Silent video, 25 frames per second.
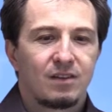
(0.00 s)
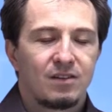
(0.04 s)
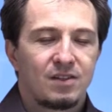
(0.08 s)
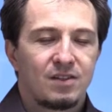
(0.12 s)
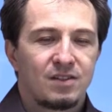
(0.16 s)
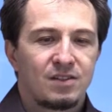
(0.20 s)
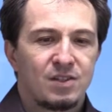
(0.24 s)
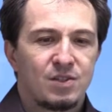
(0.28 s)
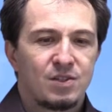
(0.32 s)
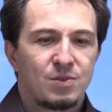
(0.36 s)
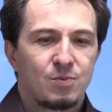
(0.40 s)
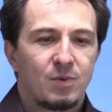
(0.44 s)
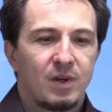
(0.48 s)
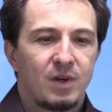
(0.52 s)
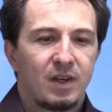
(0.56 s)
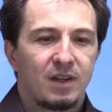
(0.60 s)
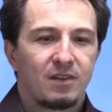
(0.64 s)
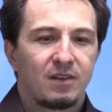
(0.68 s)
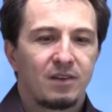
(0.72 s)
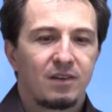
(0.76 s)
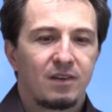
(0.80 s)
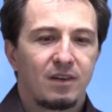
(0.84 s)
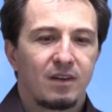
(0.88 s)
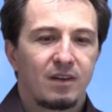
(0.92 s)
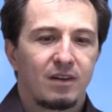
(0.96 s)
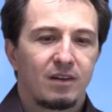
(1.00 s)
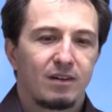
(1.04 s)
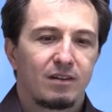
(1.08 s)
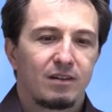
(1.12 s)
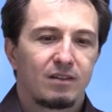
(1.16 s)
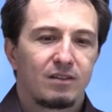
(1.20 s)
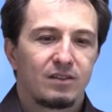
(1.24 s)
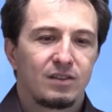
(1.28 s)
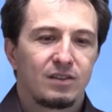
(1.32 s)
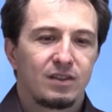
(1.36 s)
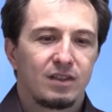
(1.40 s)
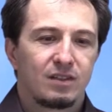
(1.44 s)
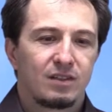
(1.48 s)
this is when
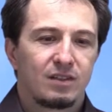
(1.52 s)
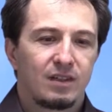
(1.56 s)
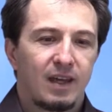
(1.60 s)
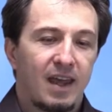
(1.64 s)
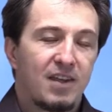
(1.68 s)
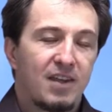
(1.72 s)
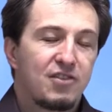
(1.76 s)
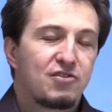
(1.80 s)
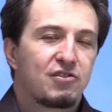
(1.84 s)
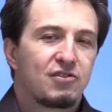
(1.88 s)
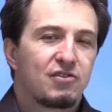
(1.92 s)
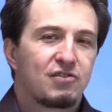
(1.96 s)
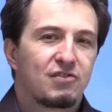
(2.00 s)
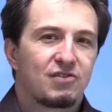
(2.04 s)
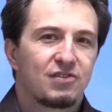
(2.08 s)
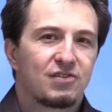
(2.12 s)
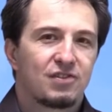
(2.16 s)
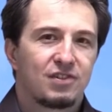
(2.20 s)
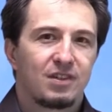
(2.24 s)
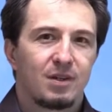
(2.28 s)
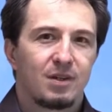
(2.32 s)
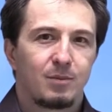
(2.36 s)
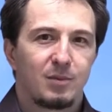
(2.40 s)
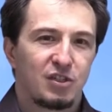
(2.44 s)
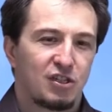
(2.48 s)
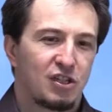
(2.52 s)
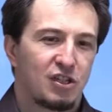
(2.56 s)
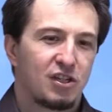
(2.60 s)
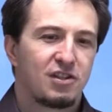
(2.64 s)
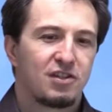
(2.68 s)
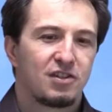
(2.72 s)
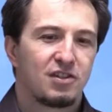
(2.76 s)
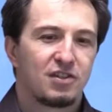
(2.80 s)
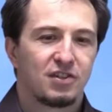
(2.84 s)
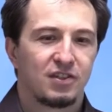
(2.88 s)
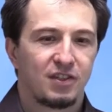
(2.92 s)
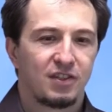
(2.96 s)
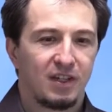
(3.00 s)
the engines, the
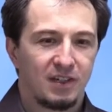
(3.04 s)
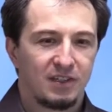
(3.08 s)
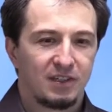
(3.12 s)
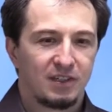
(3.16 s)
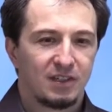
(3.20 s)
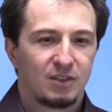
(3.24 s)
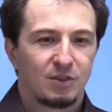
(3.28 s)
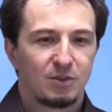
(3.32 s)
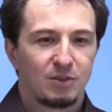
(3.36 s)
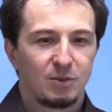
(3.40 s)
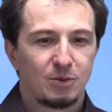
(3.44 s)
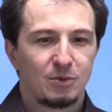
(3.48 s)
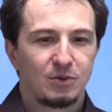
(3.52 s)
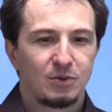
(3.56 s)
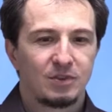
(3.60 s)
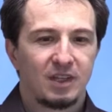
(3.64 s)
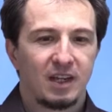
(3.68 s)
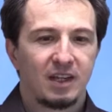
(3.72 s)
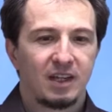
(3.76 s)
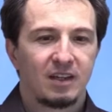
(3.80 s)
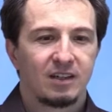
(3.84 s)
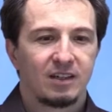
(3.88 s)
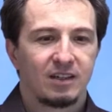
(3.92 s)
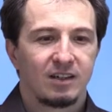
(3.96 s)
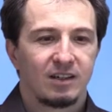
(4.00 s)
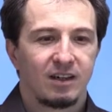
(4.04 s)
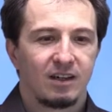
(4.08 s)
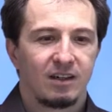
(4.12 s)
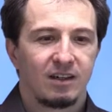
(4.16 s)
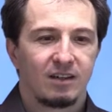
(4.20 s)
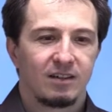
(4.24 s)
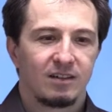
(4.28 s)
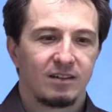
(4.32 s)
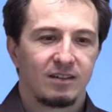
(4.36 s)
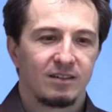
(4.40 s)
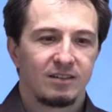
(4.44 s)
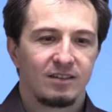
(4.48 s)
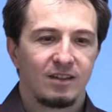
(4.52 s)
machines started to take
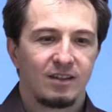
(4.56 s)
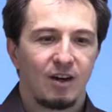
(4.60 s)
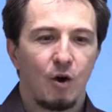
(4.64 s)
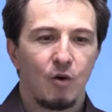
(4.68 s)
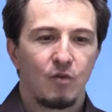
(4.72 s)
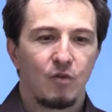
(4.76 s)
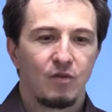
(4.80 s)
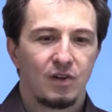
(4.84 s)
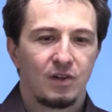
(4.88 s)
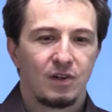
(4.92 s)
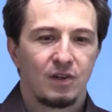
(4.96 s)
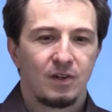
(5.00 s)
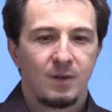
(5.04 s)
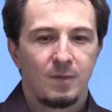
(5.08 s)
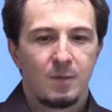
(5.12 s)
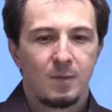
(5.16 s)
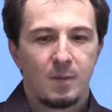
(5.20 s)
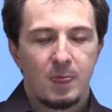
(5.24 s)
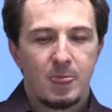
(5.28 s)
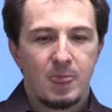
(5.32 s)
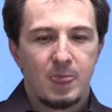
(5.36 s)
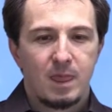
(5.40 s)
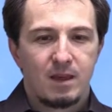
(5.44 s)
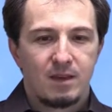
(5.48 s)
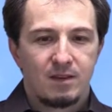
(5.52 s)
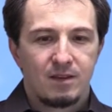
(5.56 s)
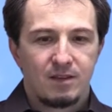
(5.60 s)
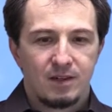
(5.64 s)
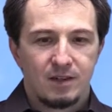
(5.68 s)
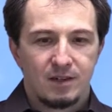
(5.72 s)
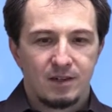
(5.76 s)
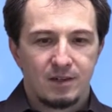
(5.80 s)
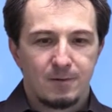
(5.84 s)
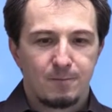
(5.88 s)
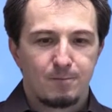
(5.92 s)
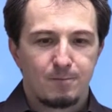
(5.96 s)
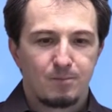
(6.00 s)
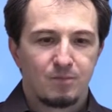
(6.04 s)
over
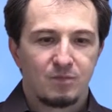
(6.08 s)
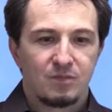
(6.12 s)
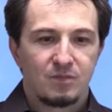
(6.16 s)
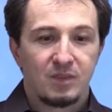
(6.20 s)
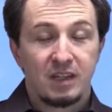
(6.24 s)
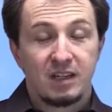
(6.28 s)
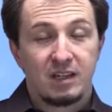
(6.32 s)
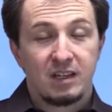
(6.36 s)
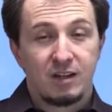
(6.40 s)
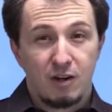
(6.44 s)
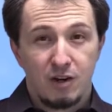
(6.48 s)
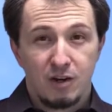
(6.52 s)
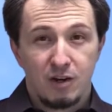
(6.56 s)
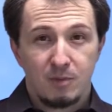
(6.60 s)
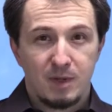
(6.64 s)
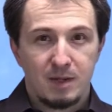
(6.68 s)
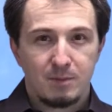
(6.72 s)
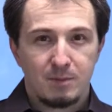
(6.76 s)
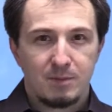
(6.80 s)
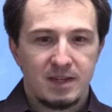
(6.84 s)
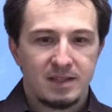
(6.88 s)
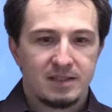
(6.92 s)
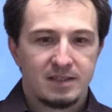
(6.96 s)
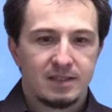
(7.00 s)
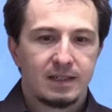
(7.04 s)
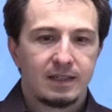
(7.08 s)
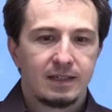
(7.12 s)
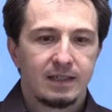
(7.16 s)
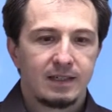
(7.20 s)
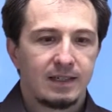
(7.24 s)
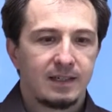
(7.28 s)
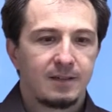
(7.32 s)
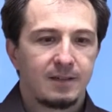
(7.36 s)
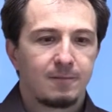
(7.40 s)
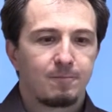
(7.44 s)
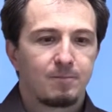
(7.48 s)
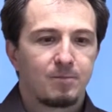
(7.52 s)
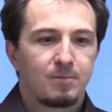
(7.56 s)
the economy
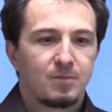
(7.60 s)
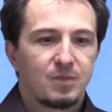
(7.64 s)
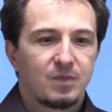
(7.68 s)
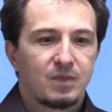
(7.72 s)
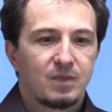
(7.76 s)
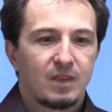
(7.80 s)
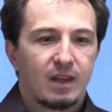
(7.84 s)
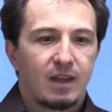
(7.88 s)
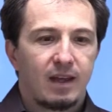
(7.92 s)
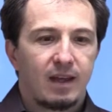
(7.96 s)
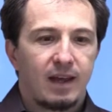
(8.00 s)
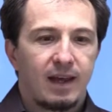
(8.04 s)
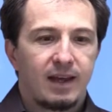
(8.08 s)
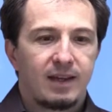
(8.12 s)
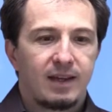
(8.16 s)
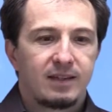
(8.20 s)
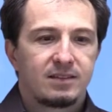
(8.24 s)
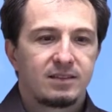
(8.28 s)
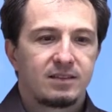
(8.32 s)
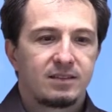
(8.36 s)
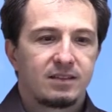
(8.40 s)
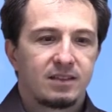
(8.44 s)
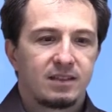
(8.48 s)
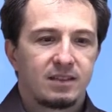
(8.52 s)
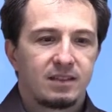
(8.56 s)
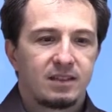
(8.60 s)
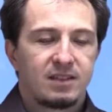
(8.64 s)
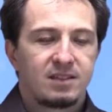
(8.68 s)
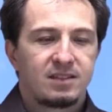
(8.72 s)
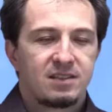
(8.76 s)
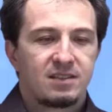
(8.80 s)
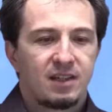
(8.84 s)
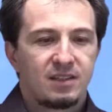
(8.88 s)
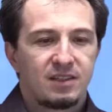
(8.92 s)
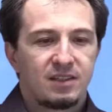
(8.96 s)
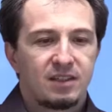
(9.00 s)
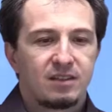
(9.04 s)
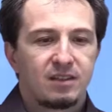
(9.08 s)
basically. And it
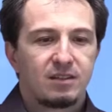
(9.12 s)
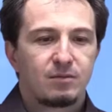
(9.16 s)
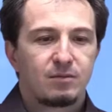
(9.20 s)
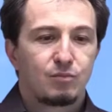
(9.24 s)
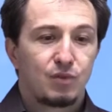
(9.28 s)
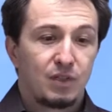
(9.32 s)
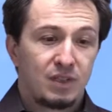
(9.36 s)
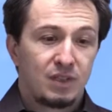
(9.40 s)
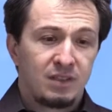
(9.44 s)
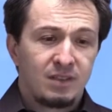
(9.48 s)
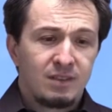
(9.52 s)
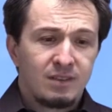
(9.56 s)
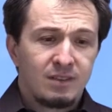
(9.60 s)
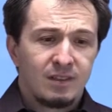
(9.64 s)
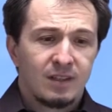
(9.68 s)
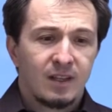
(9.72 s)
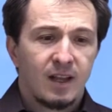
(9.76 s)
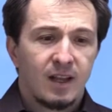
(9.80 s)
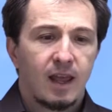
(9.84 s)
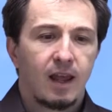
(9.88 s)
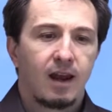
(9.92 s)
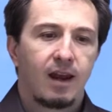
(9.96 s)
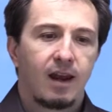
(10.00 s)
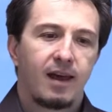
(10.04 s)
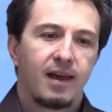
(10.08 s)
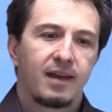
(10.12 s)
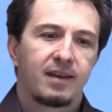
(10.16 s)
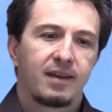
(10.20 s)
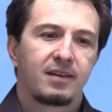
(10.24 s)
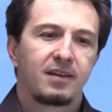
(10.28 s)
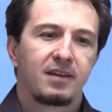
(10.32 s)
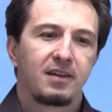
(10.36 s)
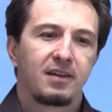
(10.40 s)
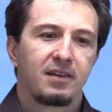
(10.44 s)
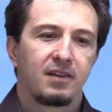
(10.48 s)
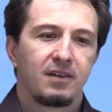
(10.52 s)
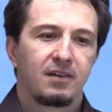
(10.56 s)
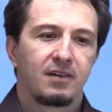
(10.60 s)
started in Britain,
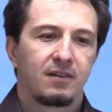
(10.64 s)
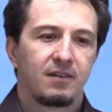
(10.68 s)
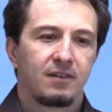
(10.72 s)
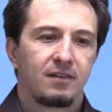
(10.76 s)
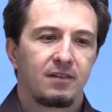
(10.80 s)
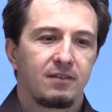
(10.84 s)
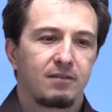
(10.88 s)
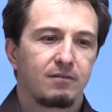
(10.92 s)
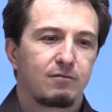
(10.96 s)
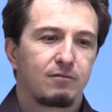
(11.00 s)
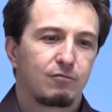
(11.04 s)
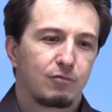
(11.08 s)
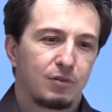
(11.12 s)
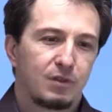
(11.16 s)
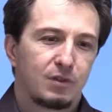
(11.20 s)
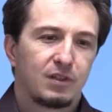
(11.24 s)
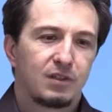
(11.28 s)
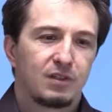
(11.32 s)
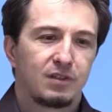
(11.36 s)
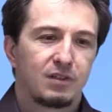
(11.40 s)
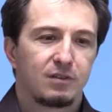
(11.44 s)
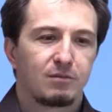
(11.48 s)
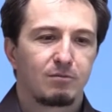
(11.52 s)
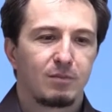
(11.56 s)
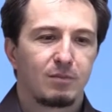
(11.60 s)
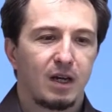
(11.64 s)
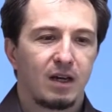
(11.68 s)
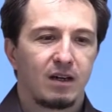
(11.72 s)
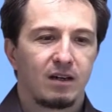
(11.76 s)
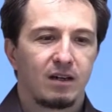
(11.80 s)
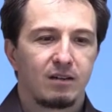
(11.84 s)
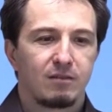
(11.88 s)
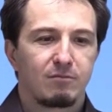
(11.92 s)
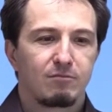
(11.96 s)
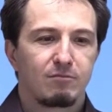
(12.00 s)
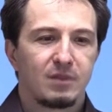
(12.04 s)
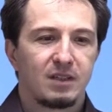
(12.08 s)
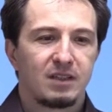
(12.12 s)
like with the
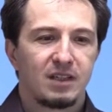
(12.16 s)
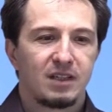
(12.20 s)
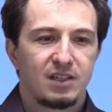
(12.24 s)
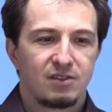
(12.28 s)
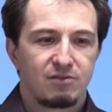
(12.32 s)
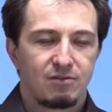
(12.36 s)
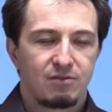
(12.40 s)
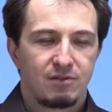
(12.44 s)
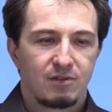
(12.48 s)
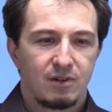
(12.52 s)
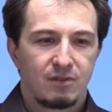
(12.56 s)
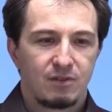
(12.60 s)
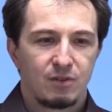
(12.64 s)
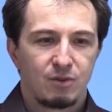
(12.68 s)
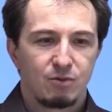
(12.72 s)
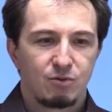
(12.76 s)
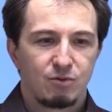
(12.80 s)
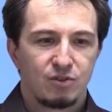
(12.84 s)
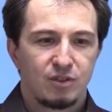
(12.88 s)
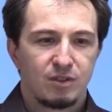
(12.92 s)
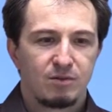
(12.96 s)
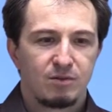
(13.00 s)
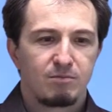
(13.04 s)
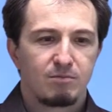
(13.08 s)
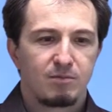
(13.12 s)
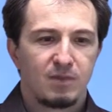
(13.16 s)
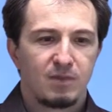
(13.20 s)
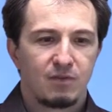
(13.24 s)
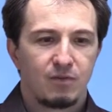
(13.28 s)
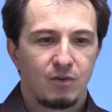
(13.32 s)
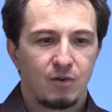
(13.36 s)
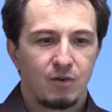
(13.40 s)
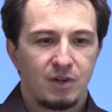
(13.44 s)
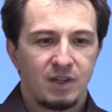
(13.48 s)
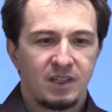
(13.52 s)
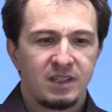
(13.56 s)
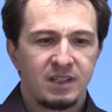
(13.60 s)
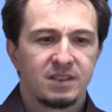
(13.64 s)
Industrial Revolution
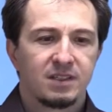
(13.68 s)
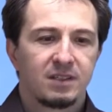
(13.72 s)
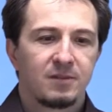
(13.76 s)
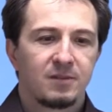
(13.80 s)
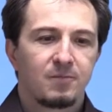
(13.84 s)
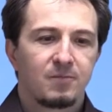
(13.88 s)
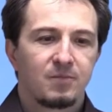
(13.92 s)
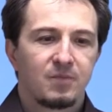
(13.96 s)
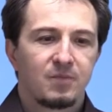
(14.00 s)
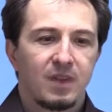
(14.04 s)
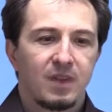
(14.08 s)
before it,